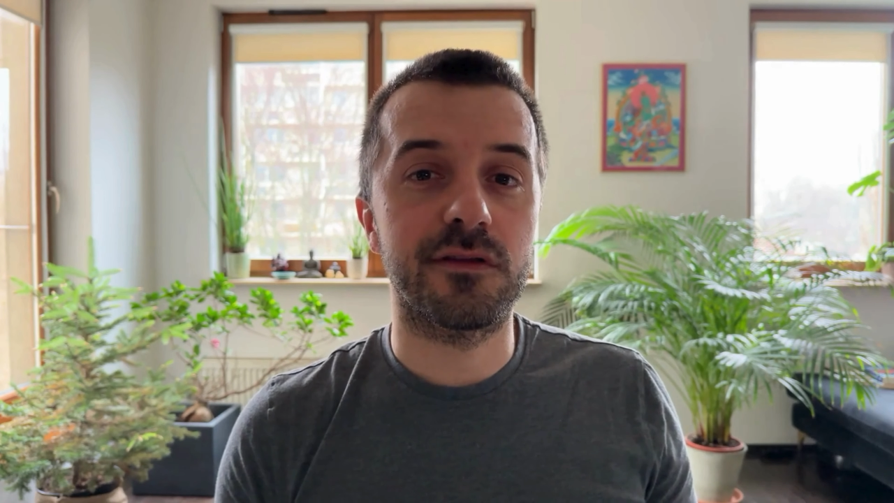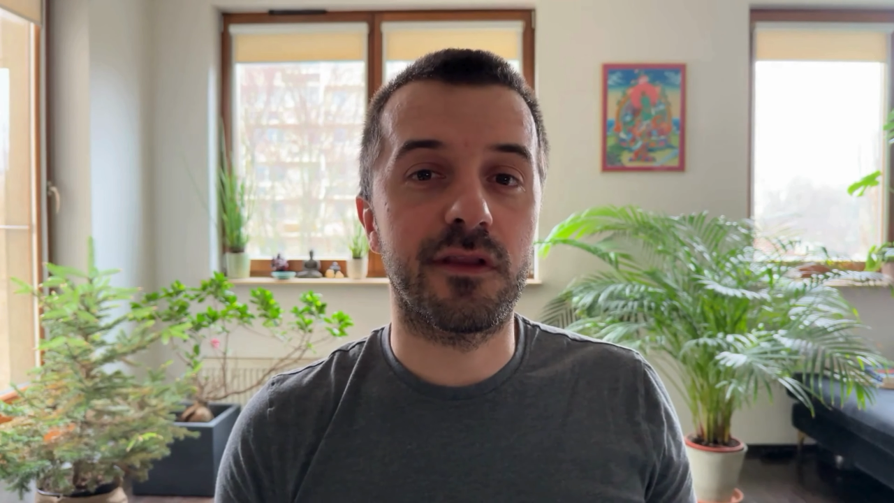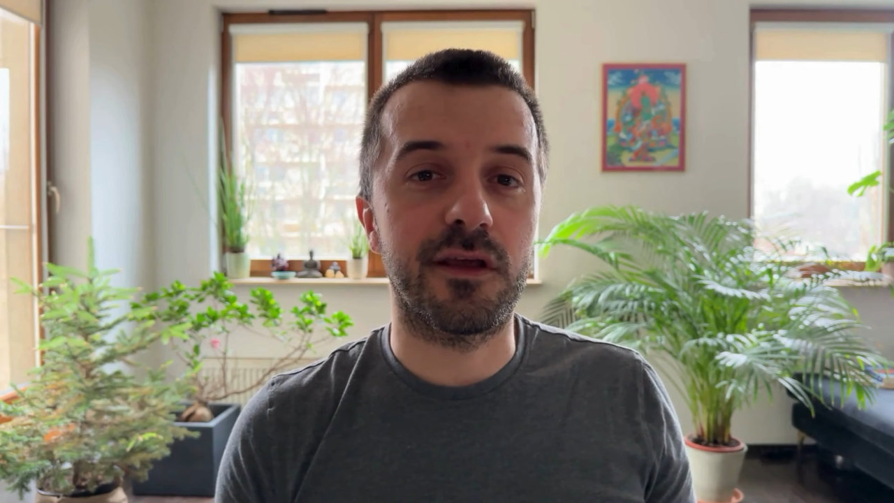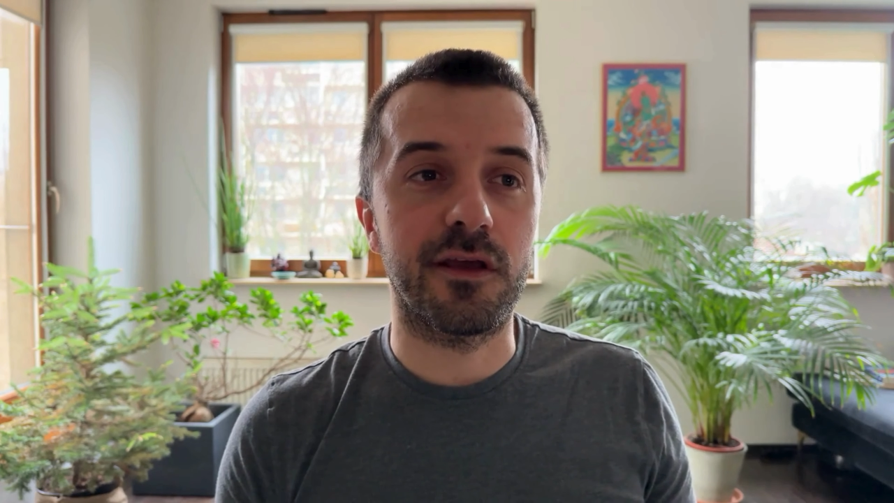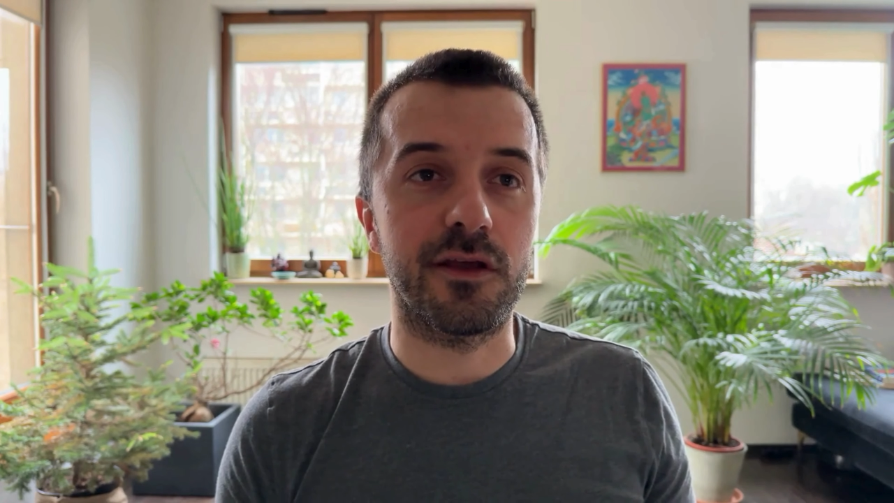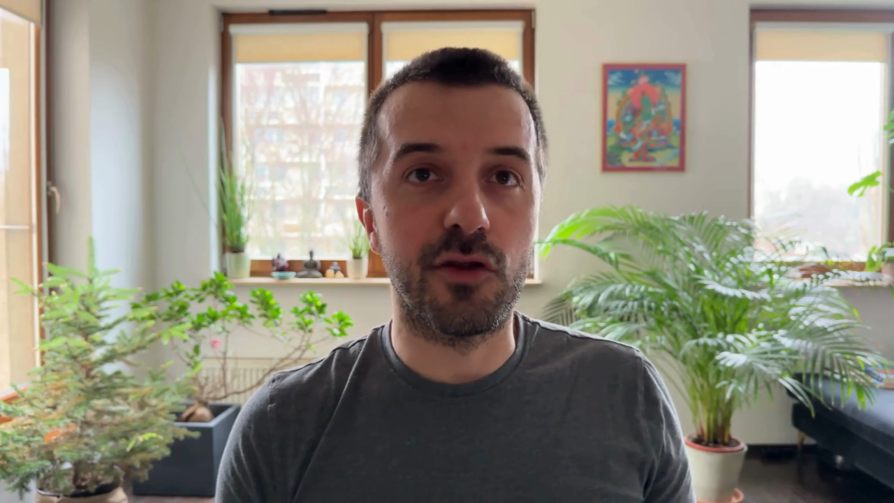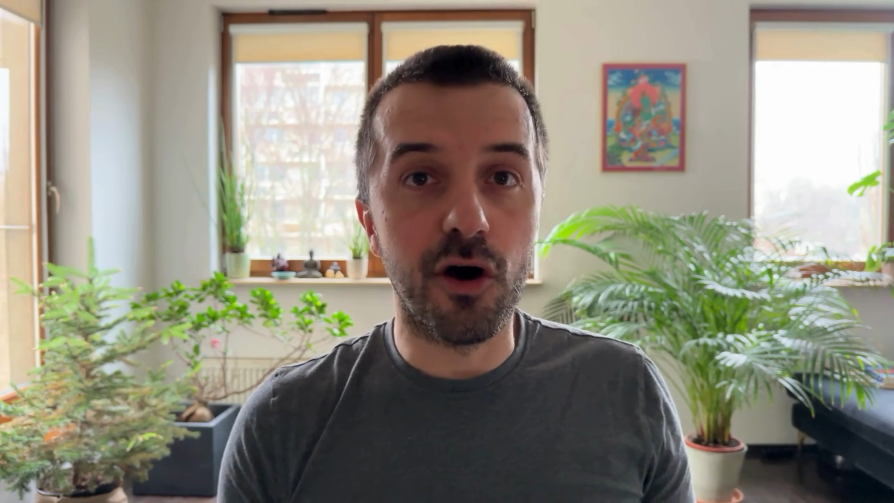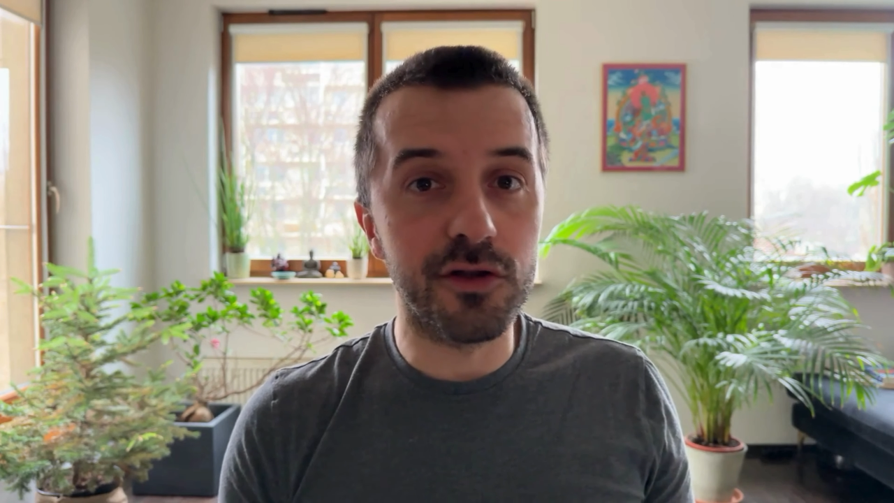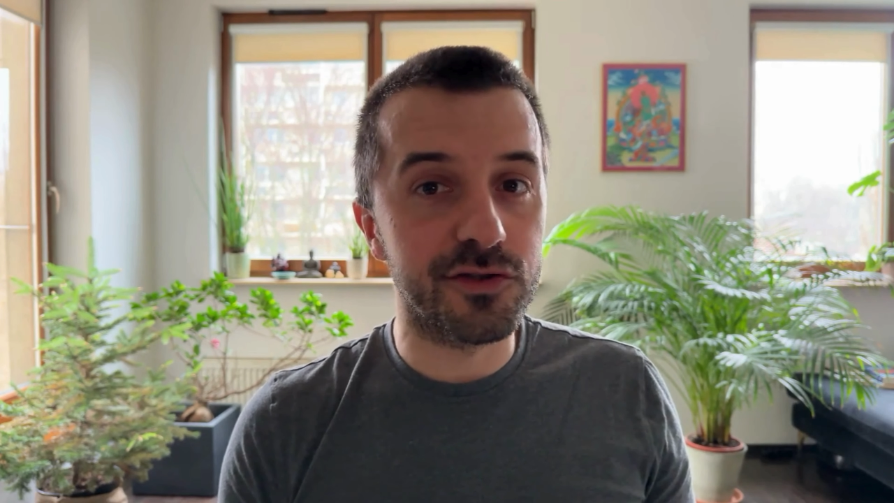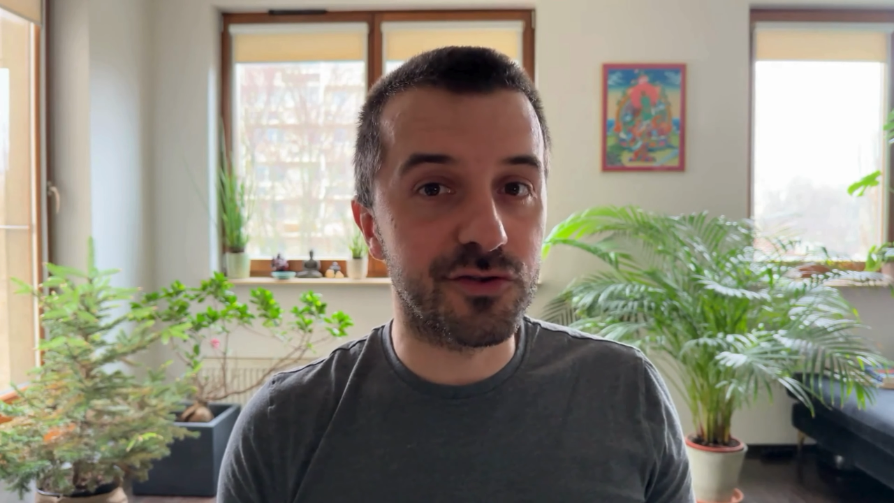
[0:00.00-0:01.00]
The
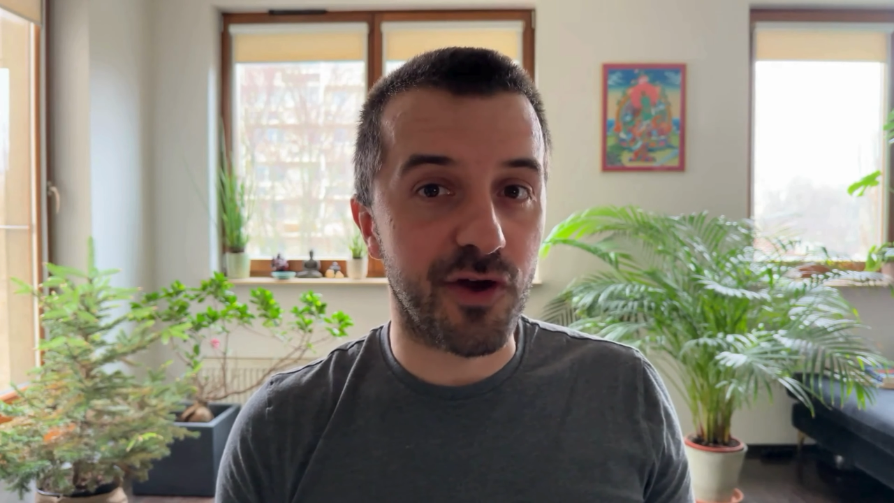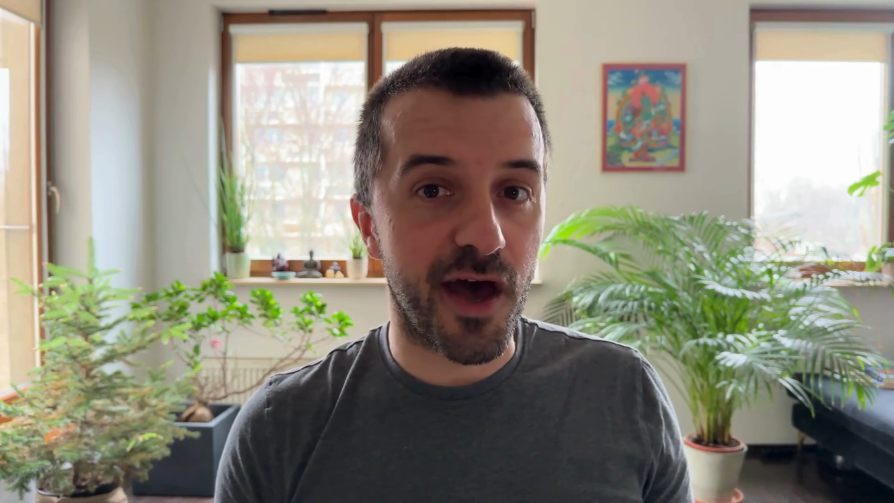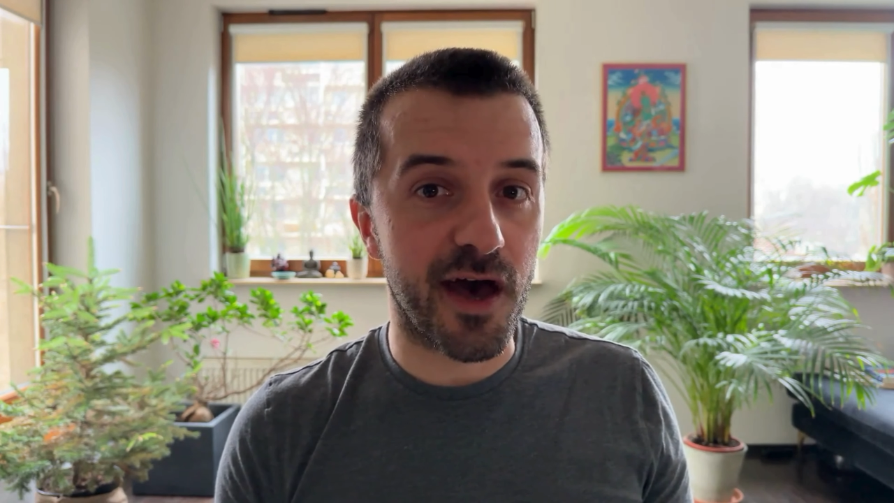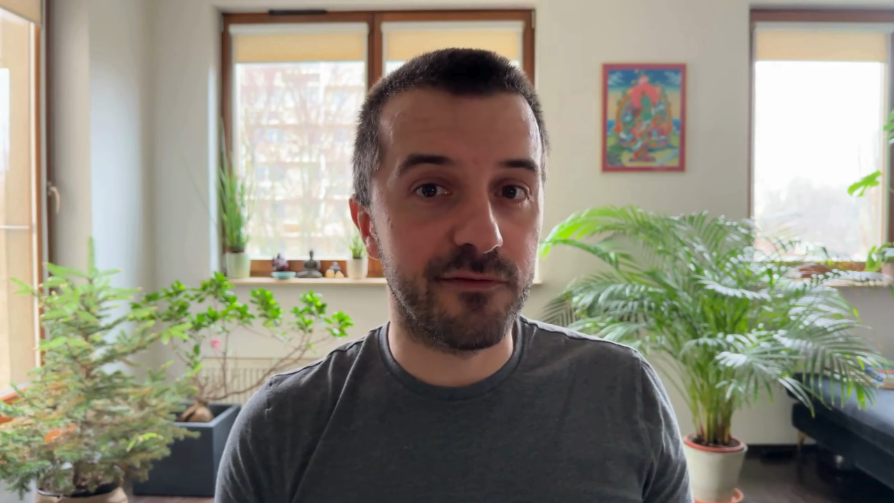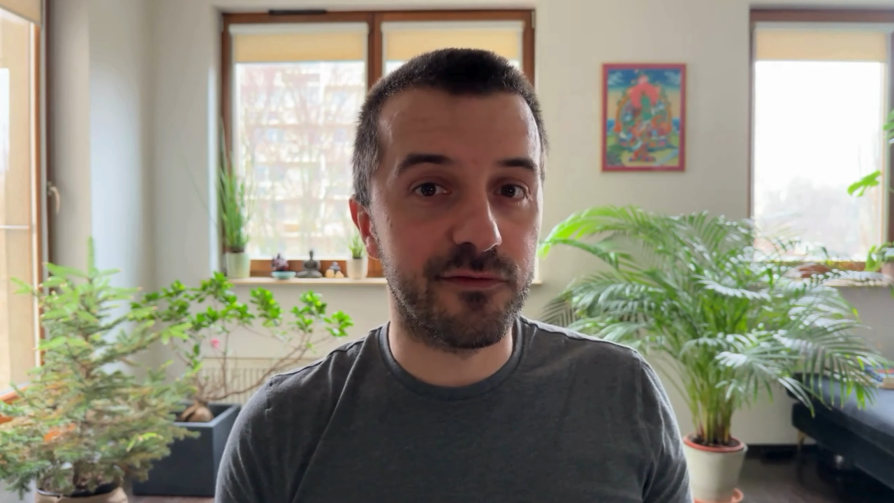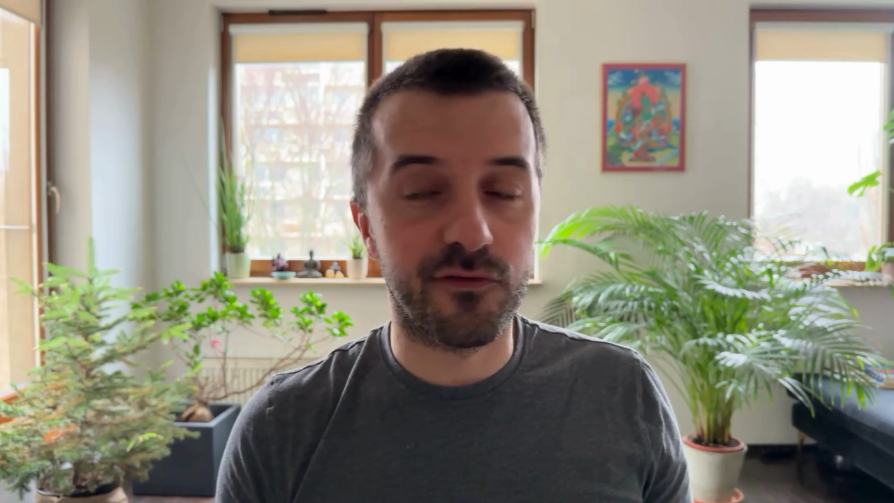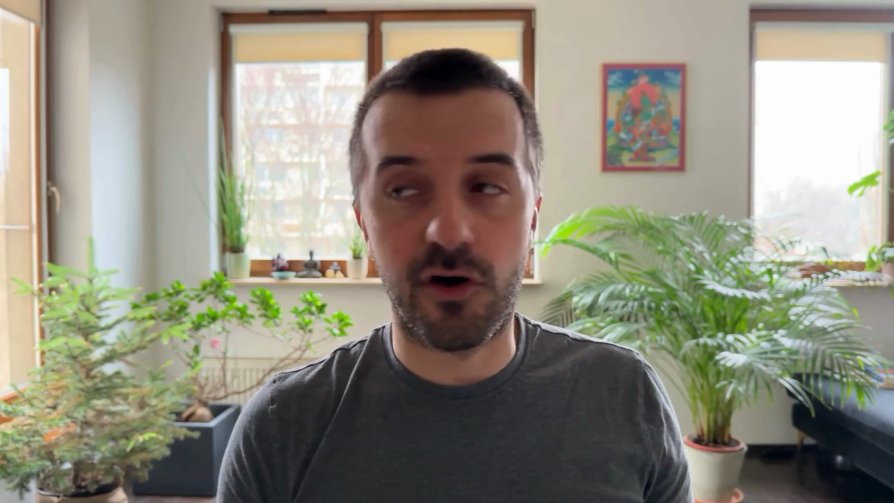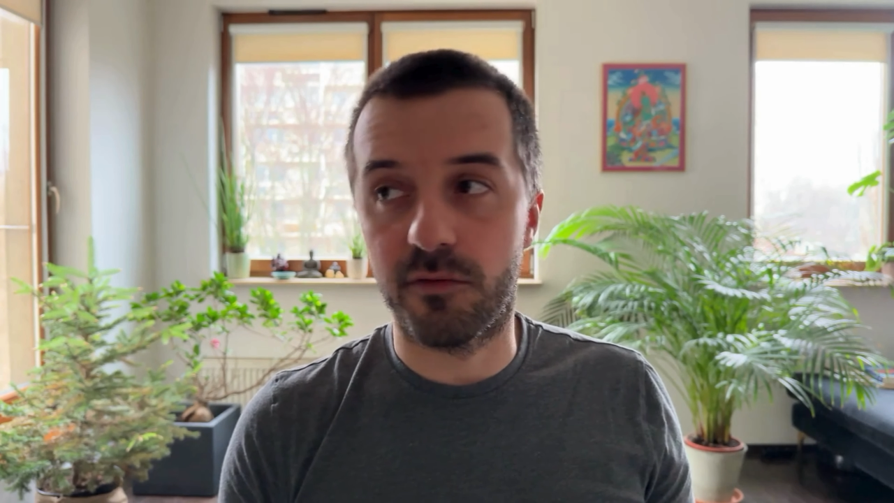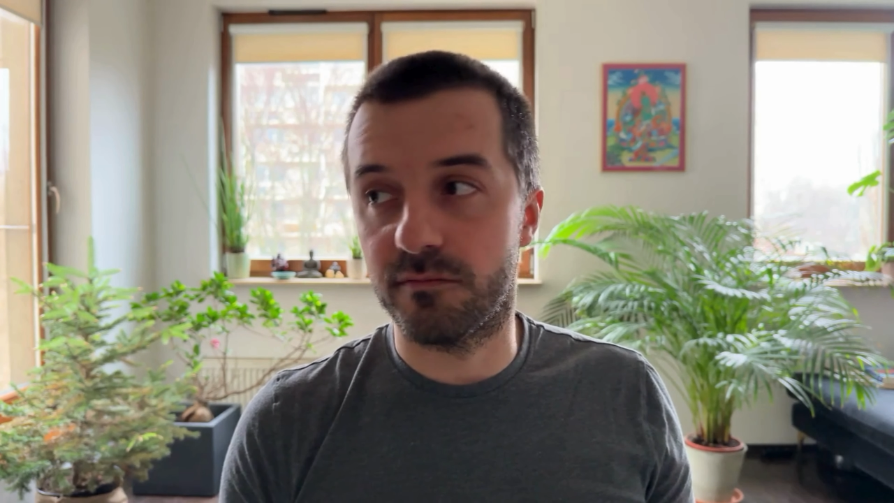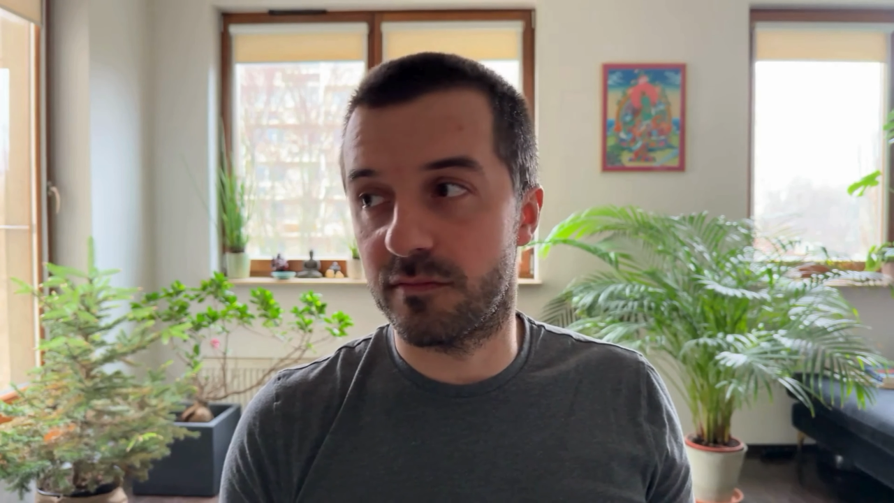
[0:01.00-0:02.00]
knowledge you have
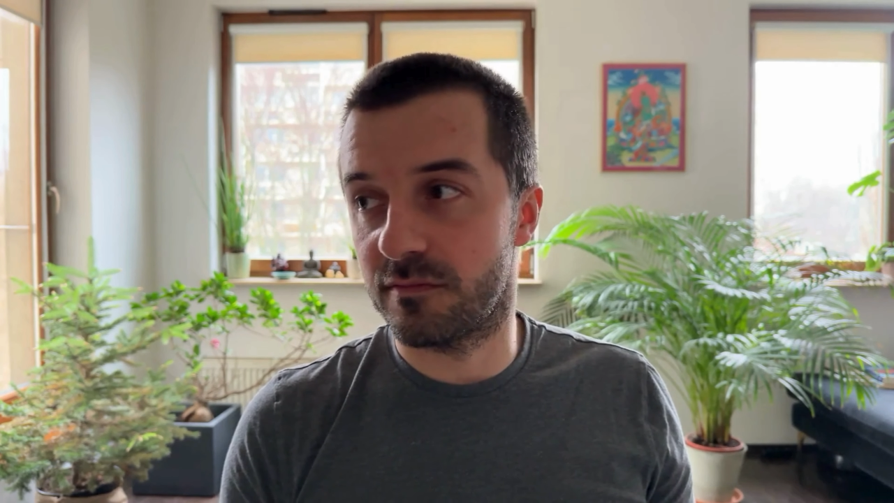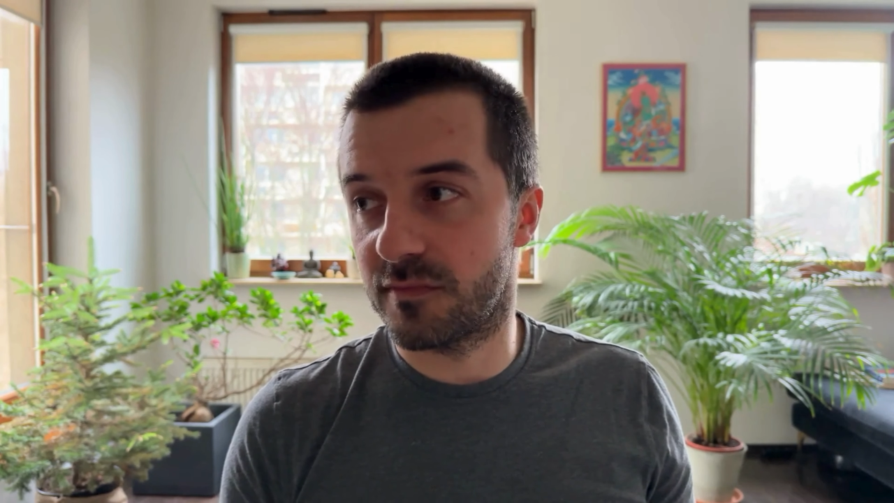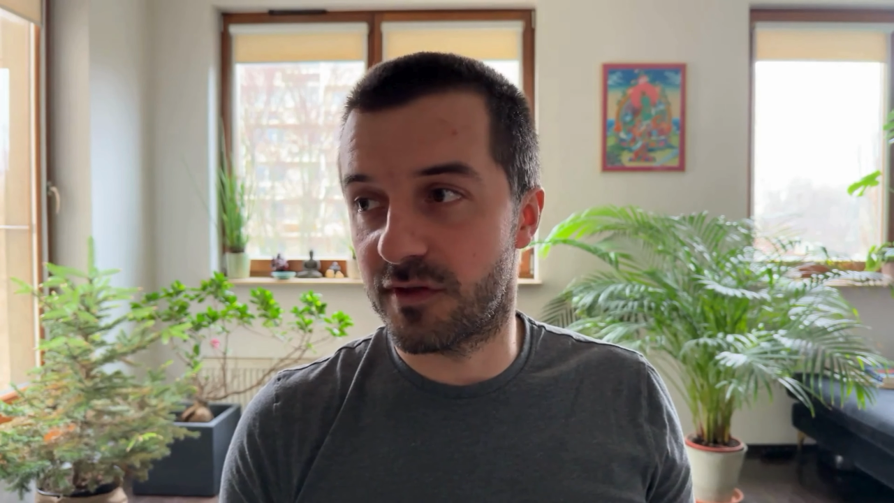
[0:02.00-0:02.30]
from